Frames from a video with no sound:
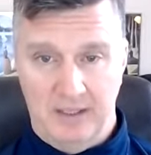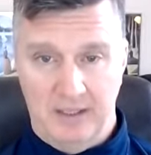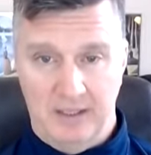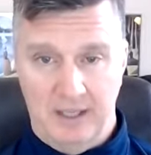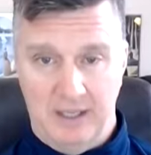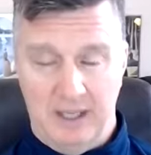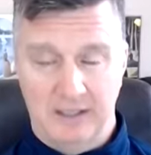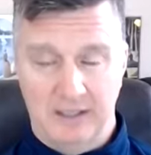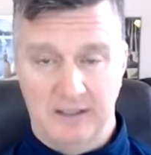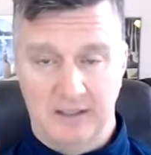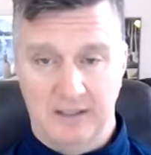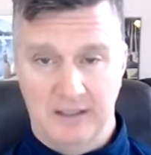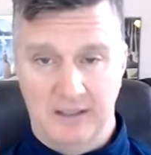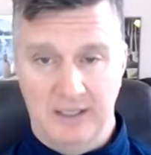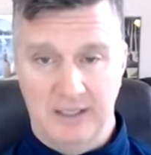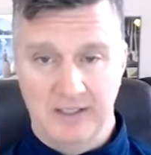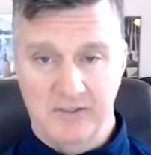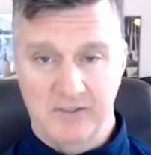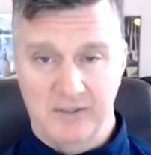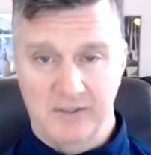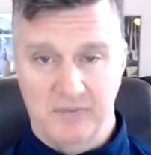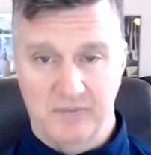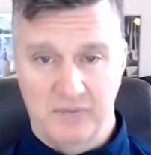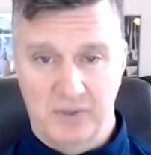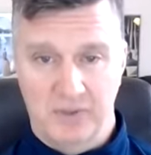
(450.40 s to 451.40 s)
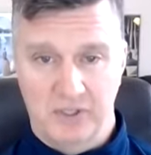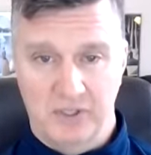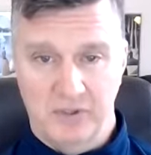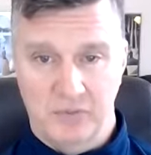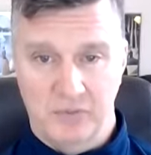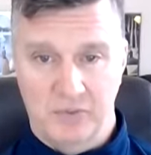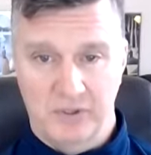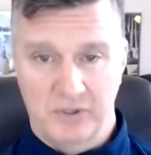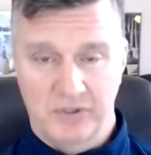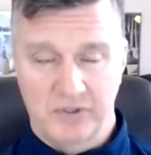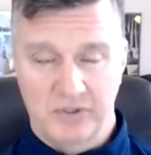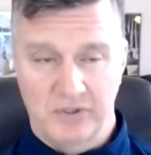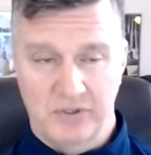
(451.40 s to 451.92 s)
Not the least of which
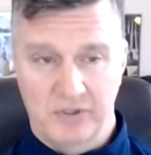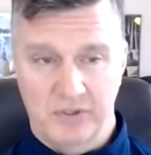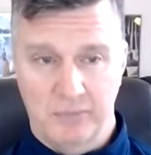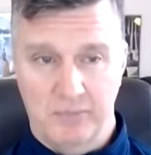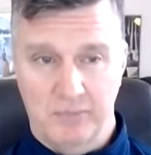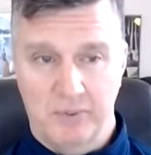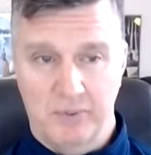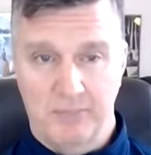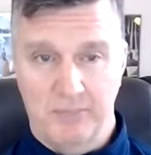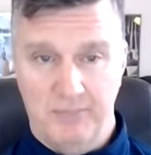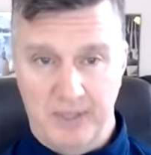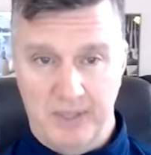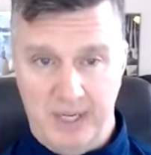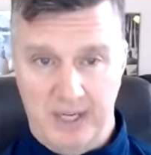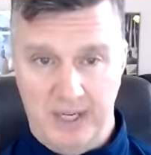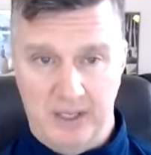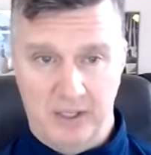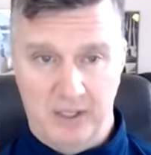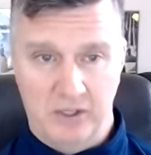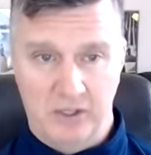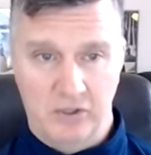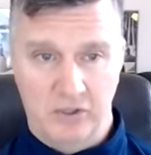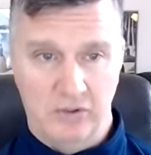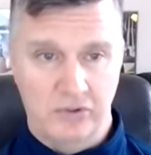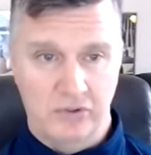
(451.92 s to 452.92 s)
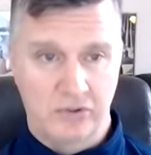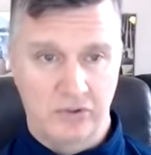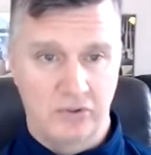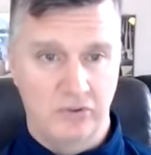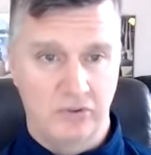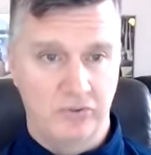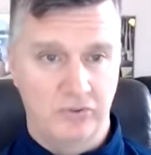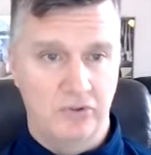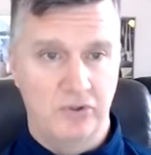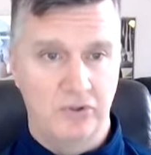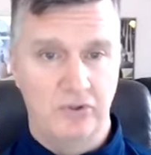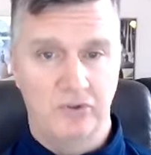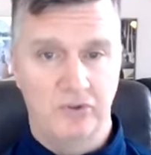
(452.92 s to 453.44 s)
was to prepare,
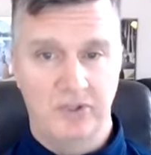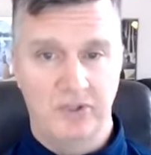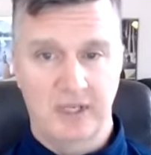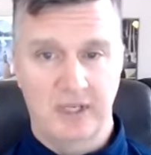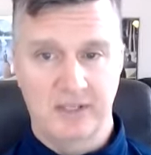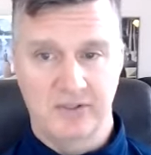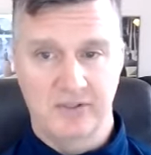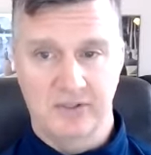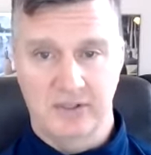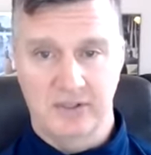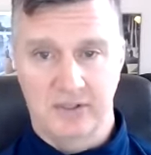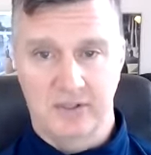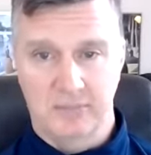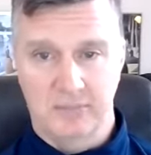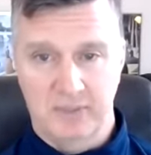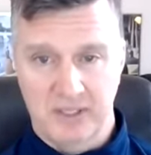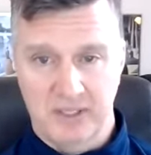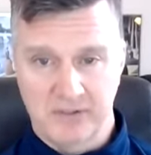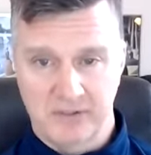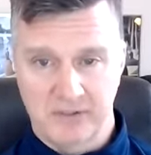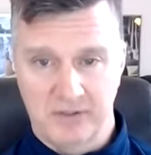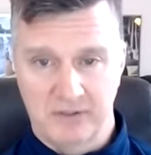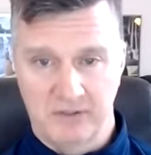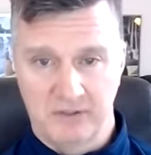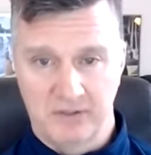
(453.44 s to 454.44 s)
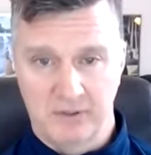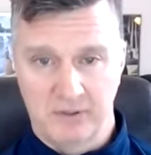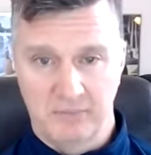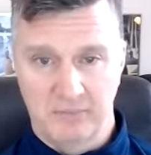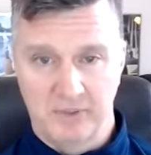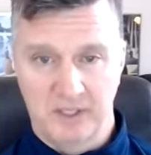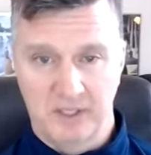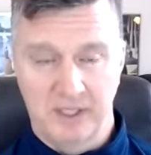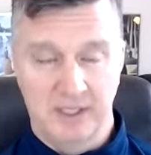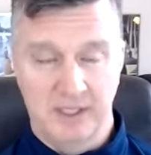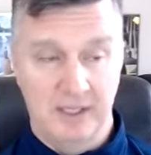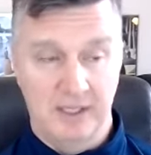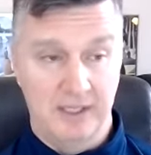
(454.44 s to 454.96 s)
to do things to the best of their
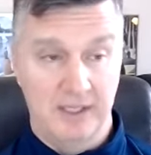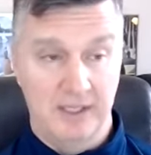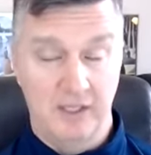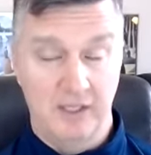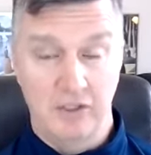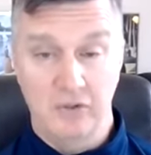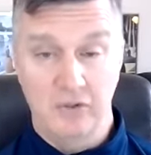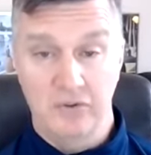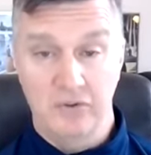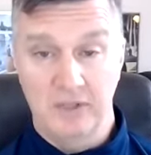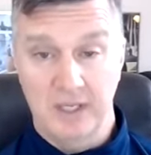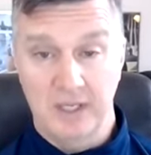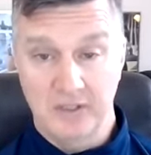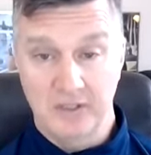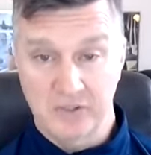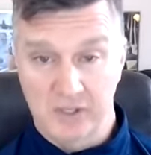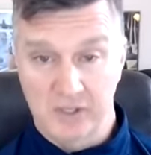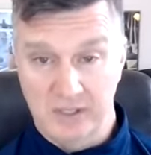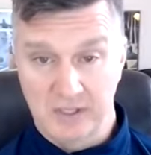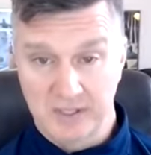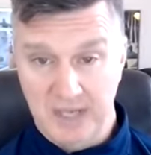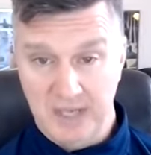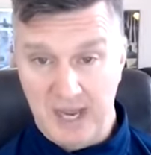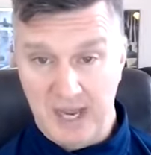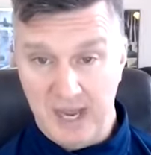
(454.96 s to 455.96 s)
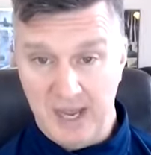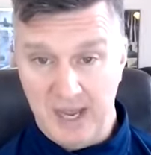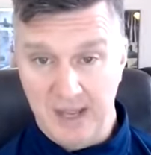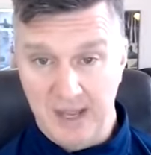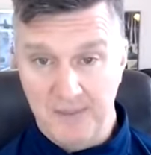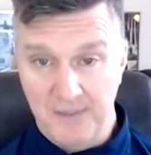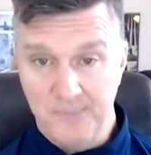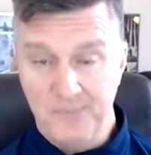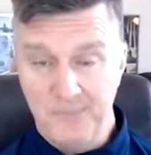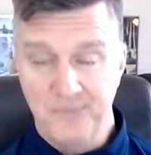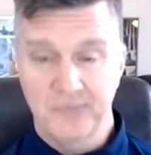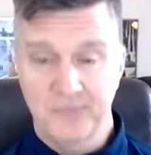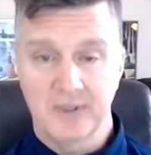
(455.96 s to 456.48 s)
ability, to do things on
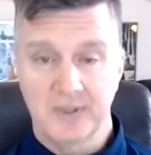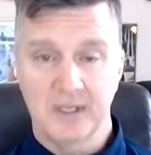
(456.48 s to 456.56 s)
time,